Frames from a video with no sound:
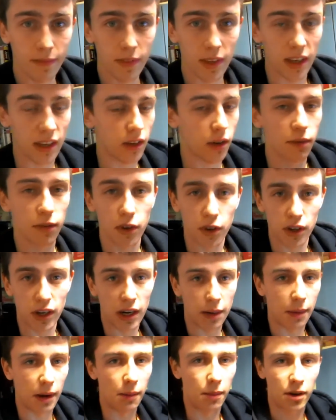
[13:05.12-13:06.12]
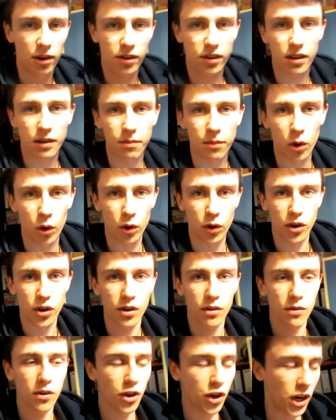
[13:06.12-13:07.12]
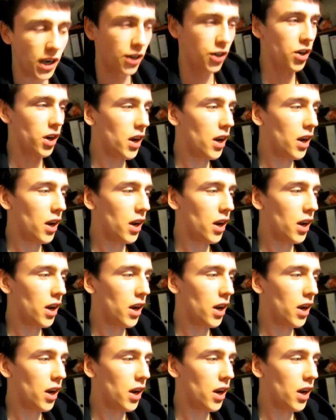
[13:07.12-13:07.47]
It's confusing in a minute because the orders change.